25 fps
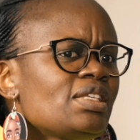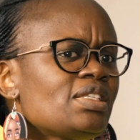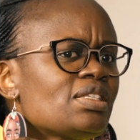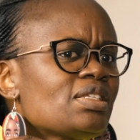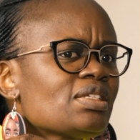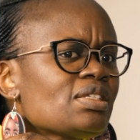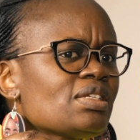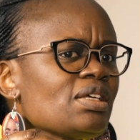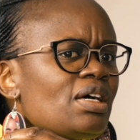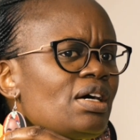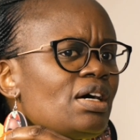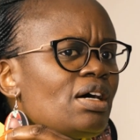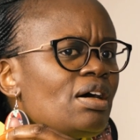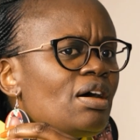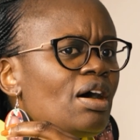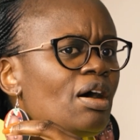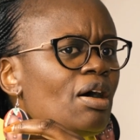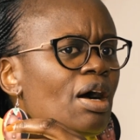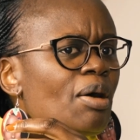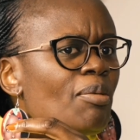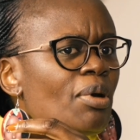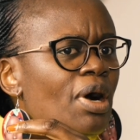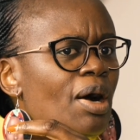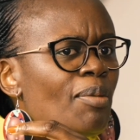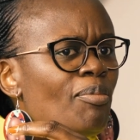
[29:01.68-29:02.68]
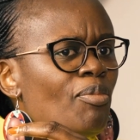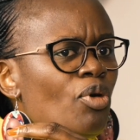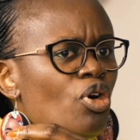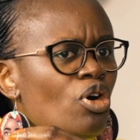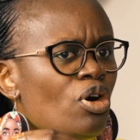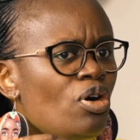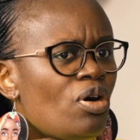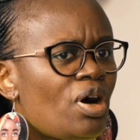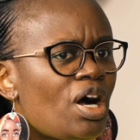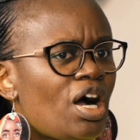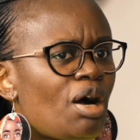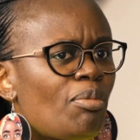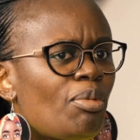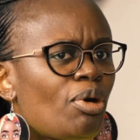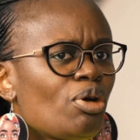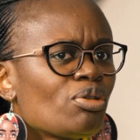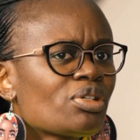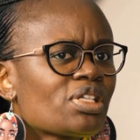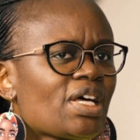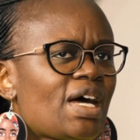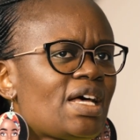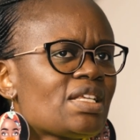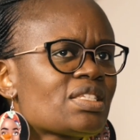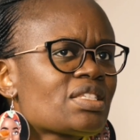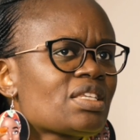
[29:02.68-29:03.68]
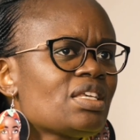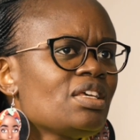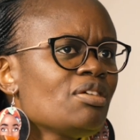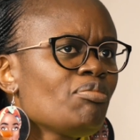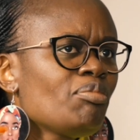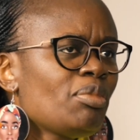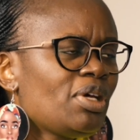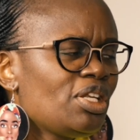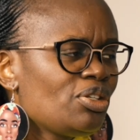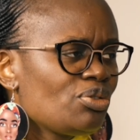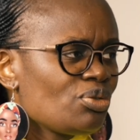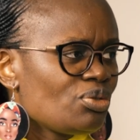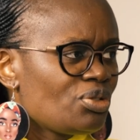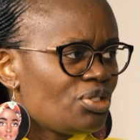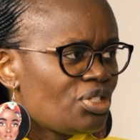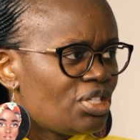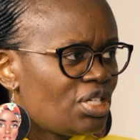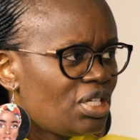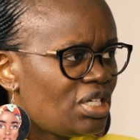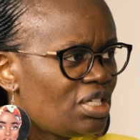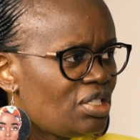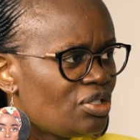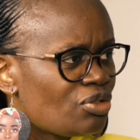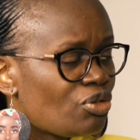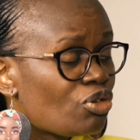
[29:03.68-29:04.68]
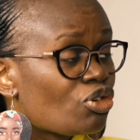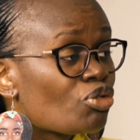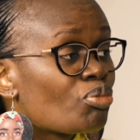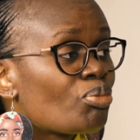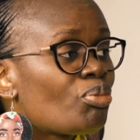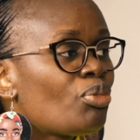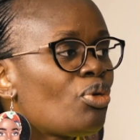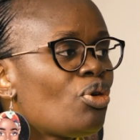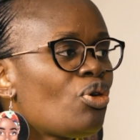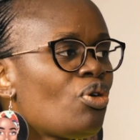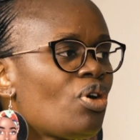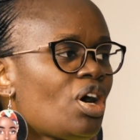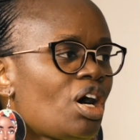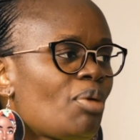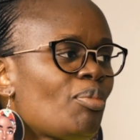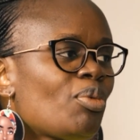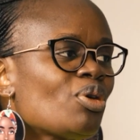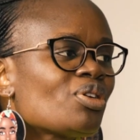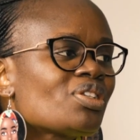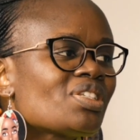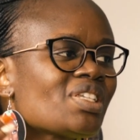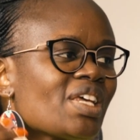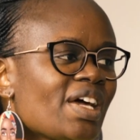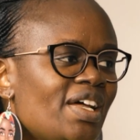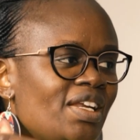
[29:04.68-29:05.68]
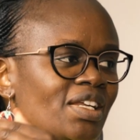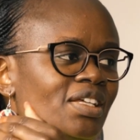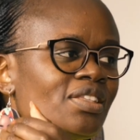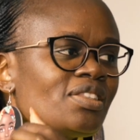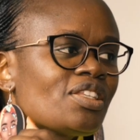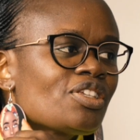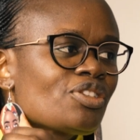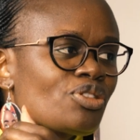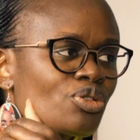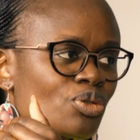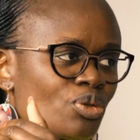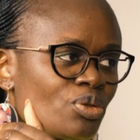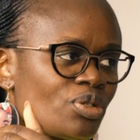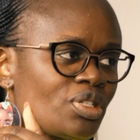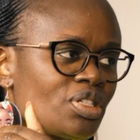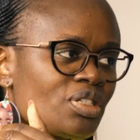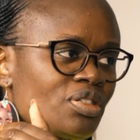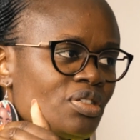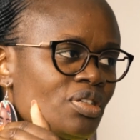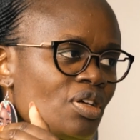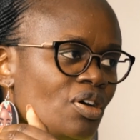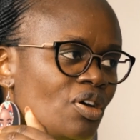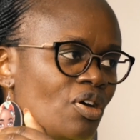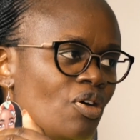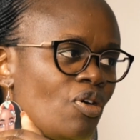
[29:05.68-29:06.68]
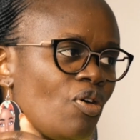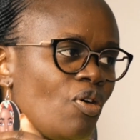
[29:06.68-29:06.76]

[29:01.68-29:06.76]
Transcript: it more about asking men to change, or more about telling the stories